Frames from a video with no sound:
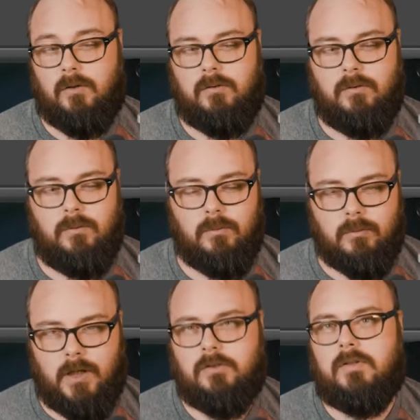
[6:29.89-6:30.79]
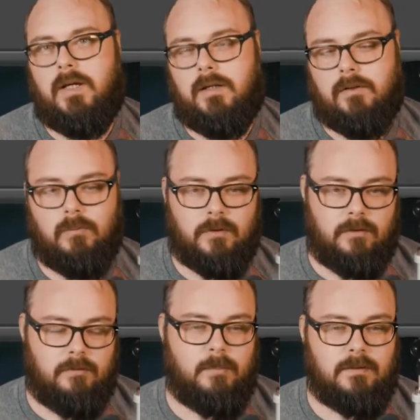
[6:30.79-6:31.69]
to actually edit the rest
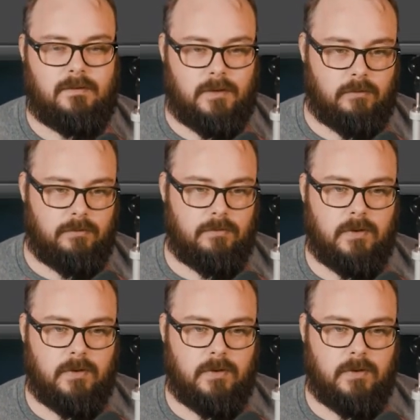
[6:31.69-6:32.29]
of it myself.